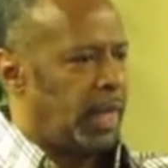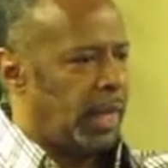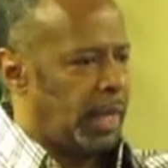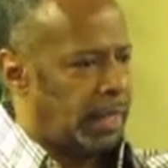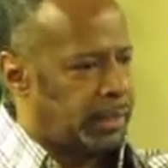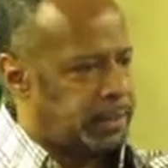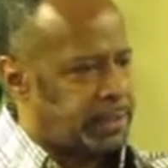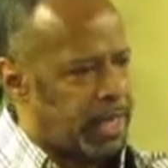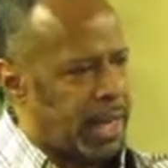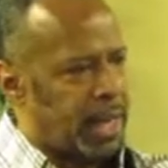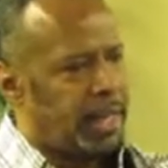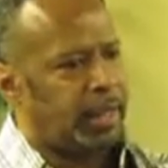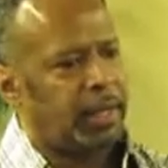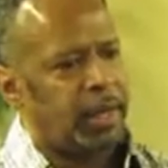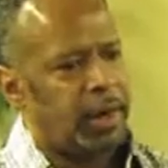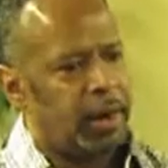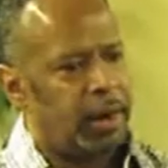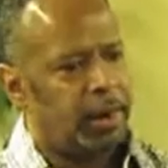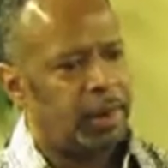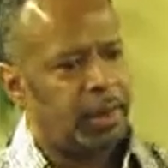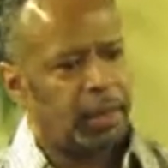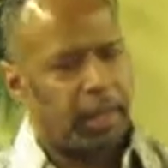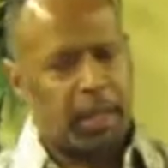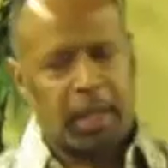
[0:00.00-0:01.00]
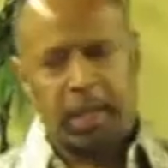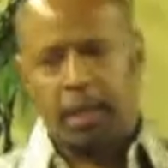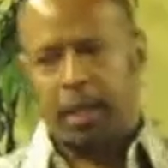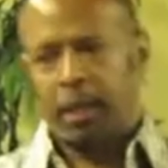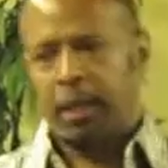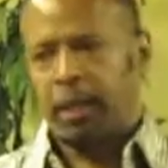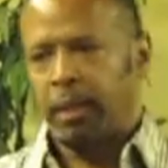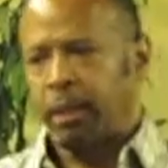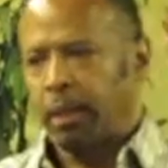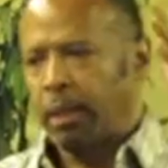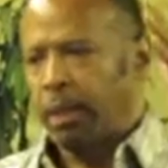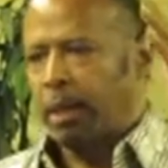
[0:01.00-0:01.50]
and take care of the
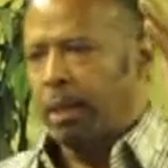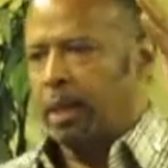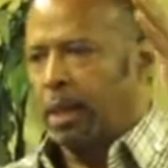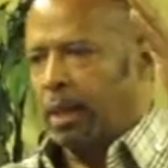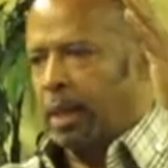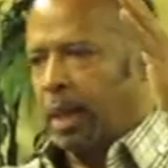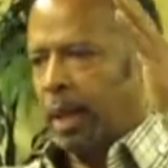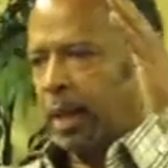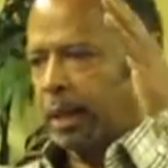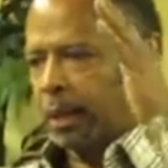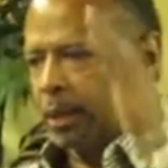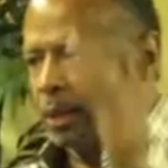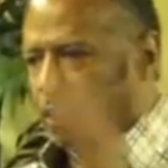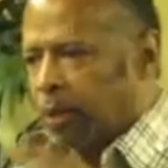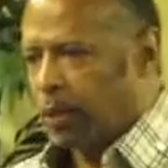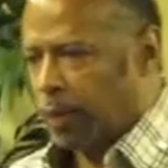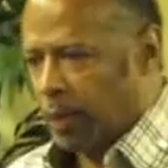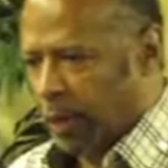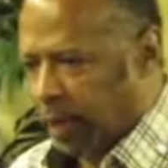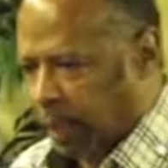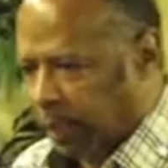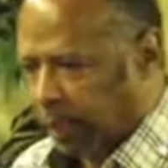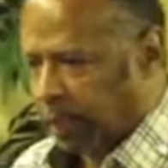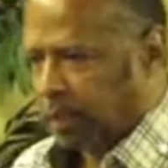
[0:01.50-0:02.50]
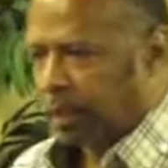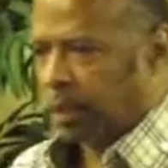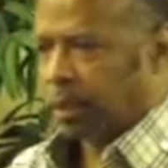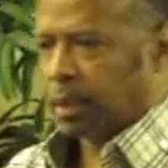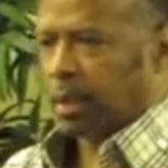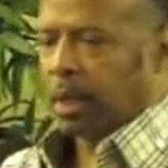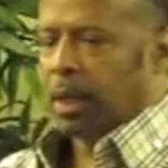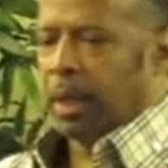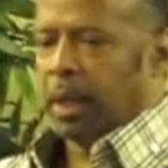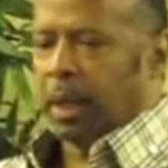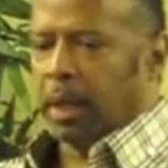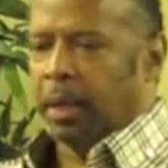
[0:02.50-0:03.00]
king and the
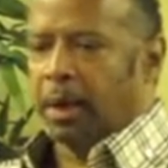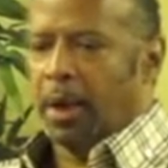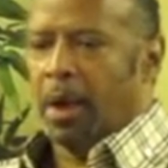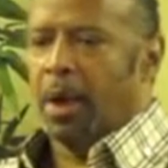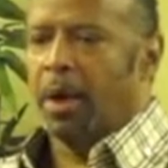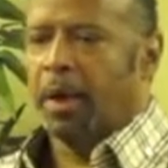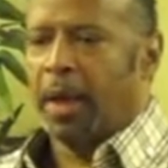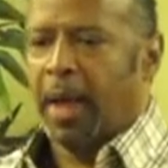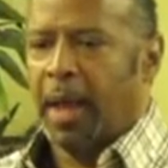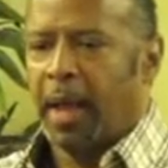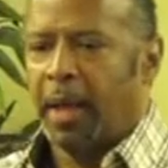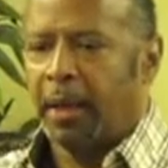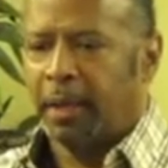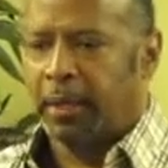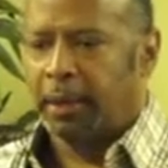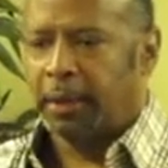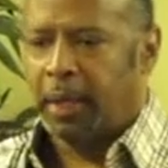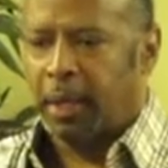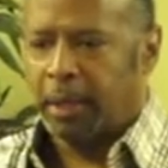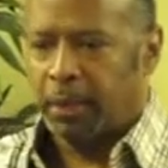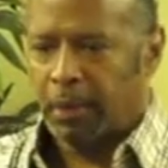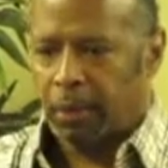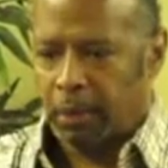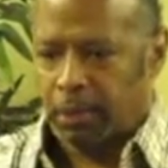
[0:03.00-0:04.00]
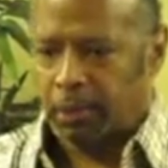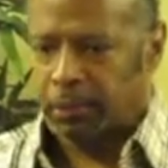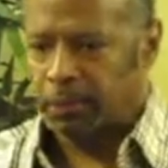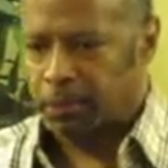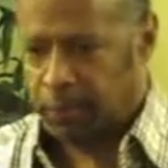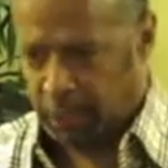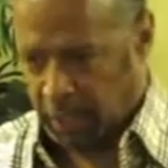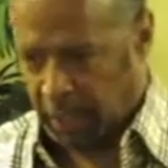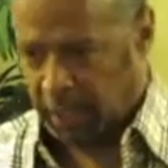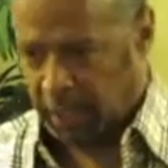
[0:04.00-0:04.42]
queen and all that and they don't, you